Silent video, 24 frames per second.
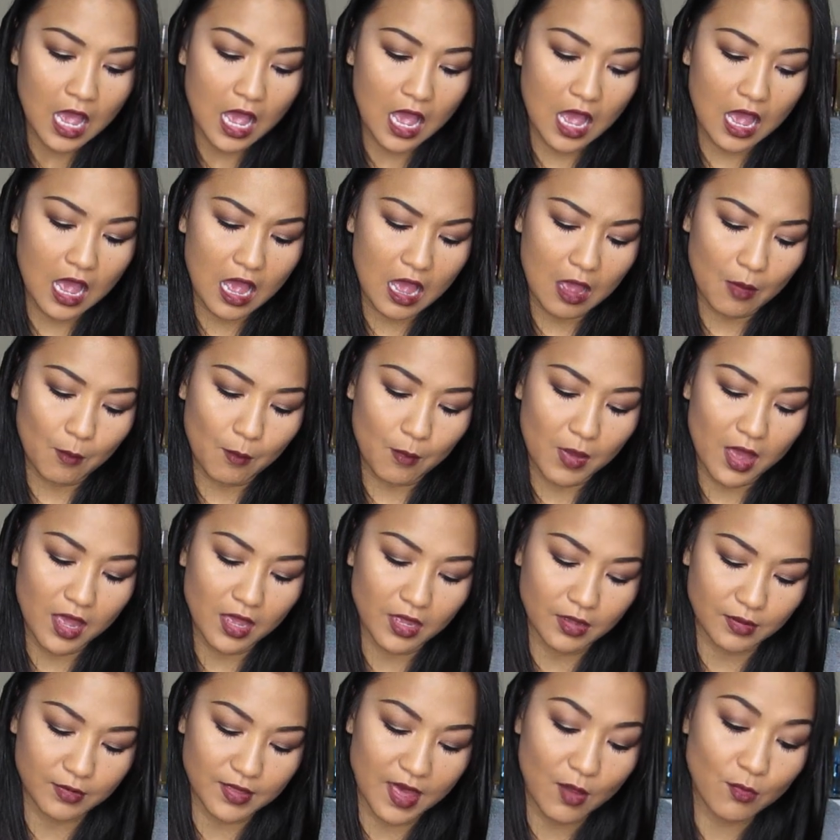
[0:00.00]
Um,
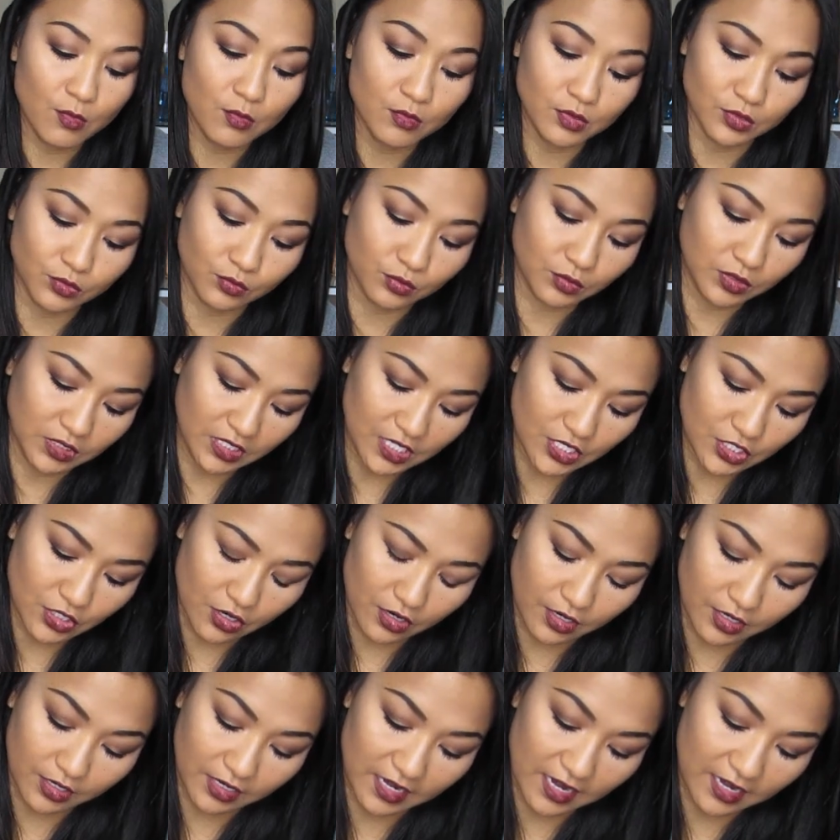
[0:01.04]
that one was really
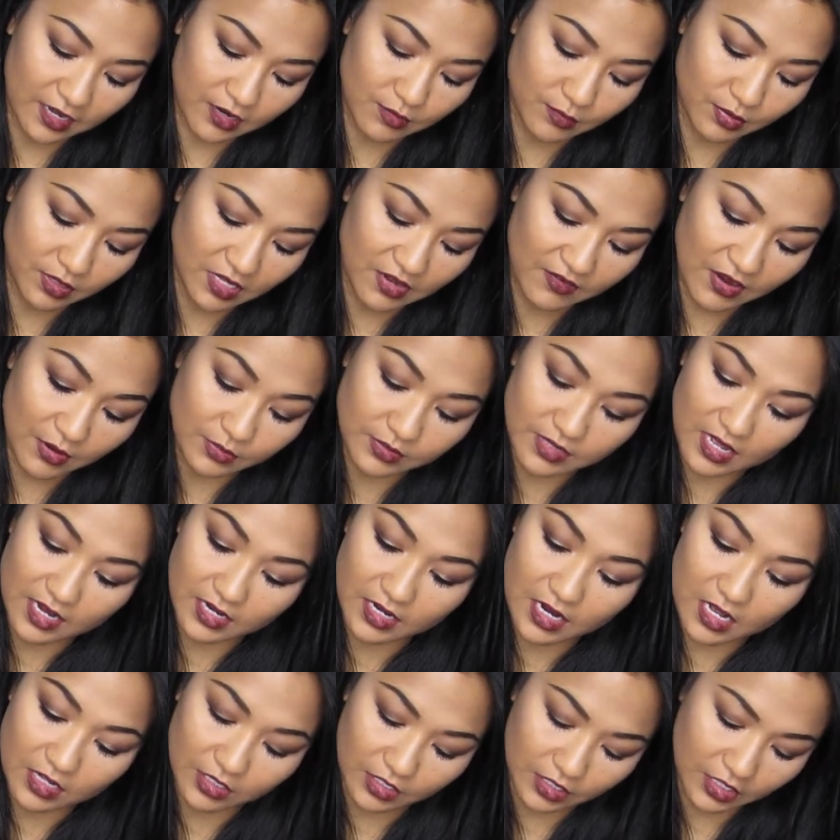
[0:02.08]
dark. I couldn't believe I was that
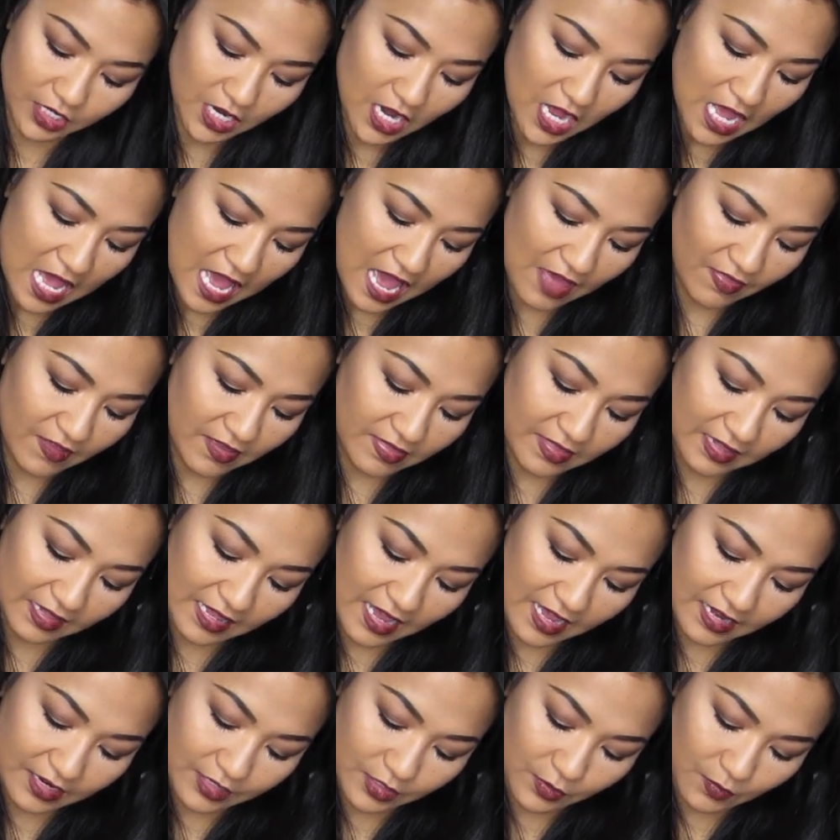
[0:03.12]
color. And then the
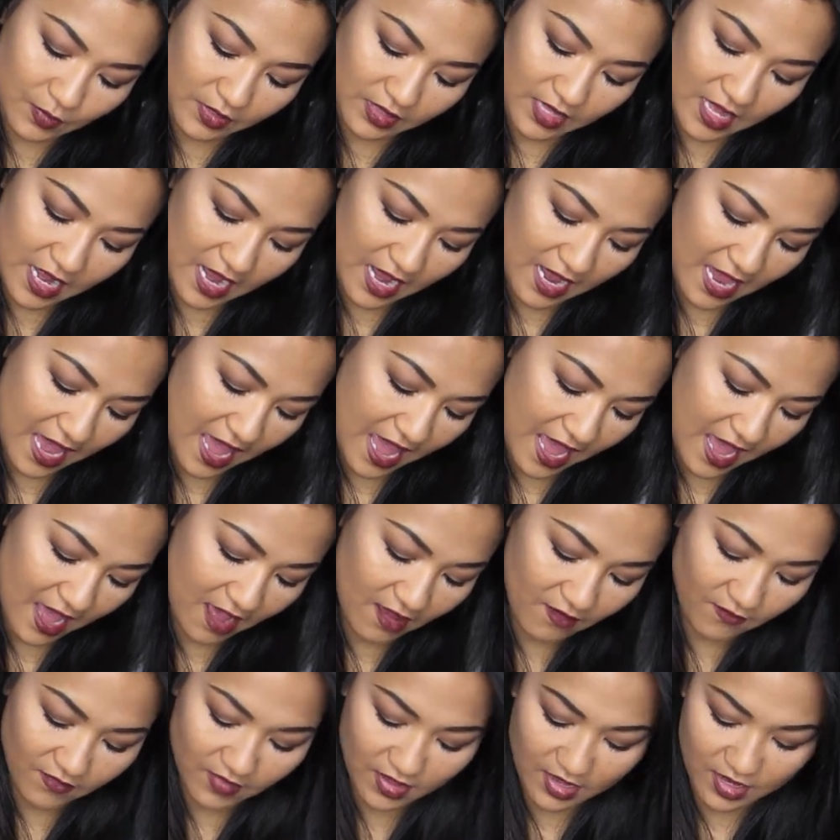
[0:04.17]
lightest one that I
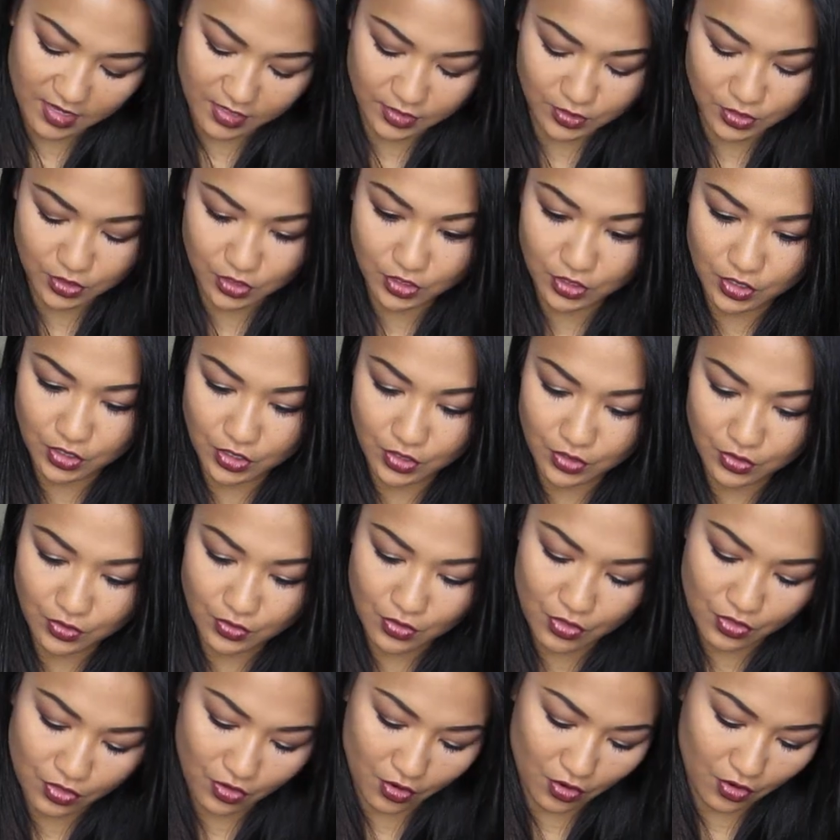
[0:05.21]
have is
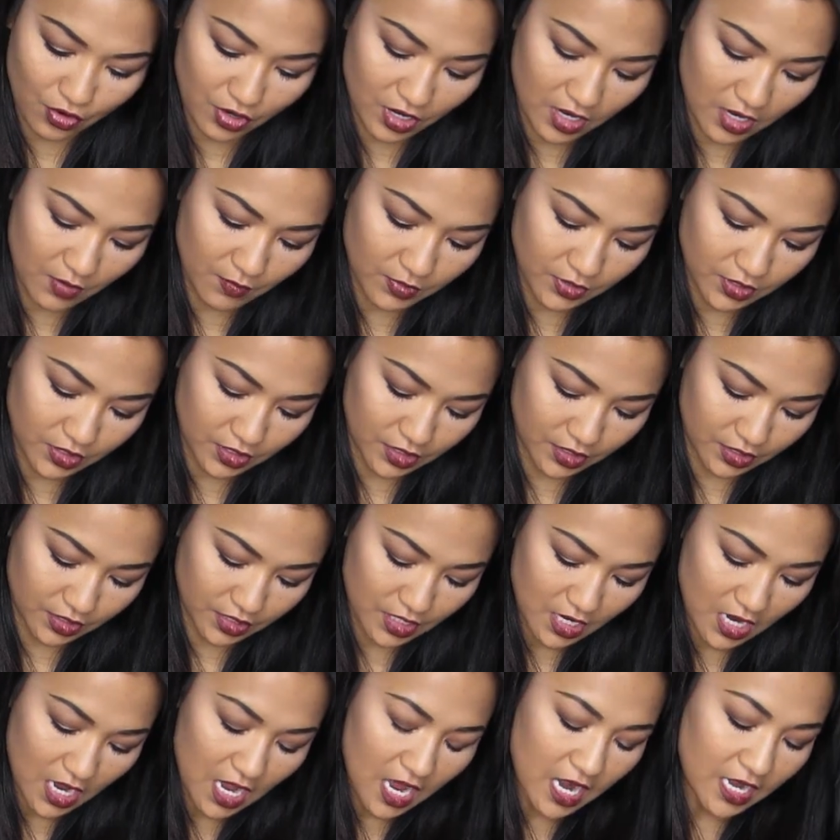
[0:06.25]
230, which
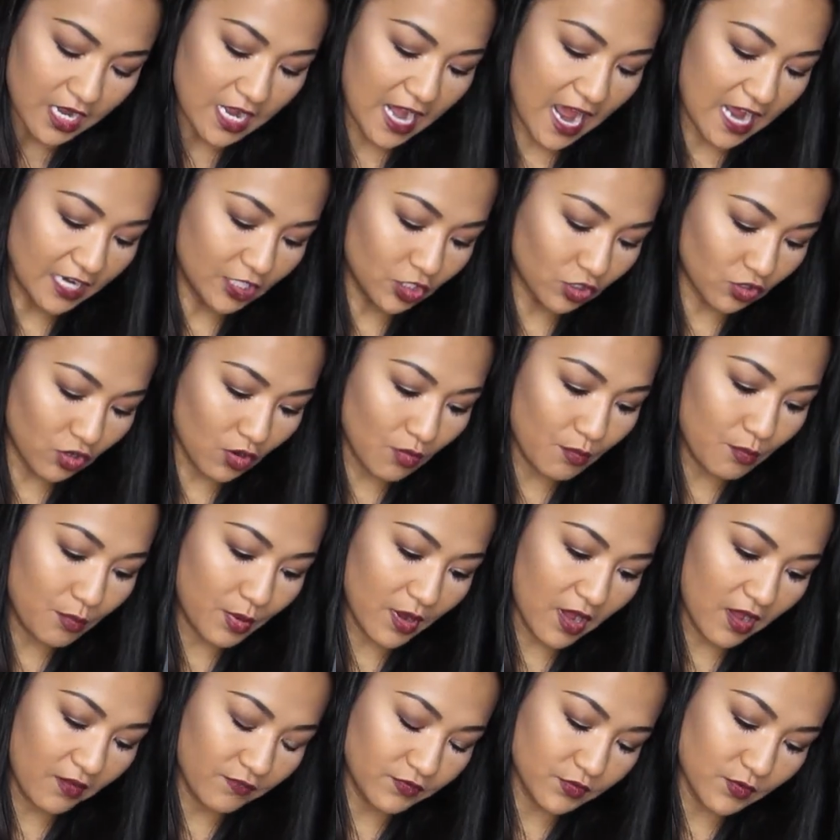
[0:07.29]
is natural
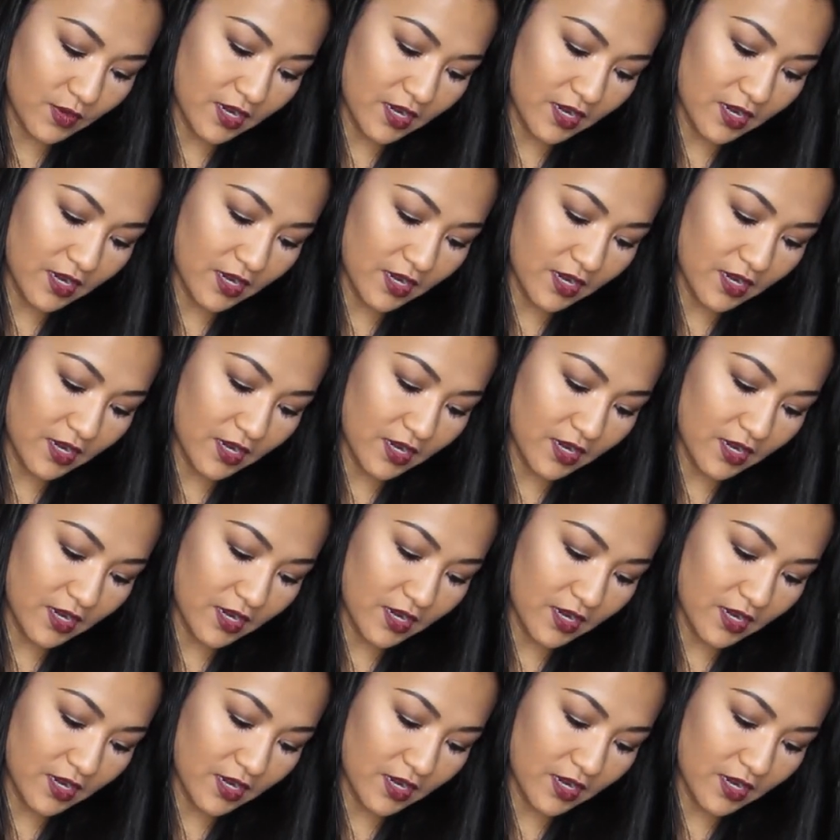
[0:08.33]
buff.